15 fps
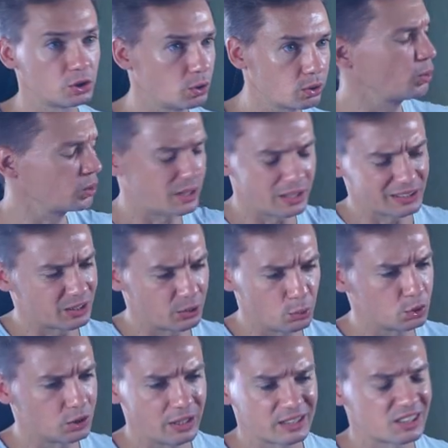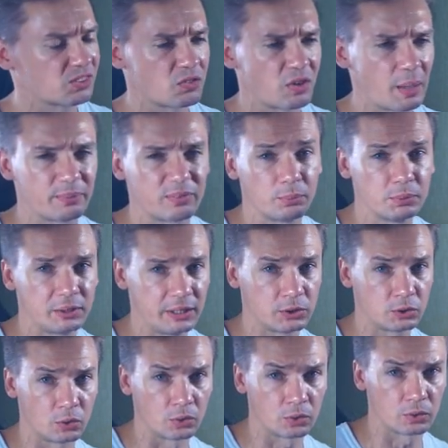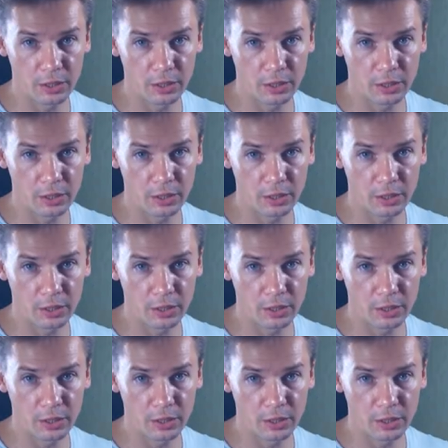not this useless crap from TikTok.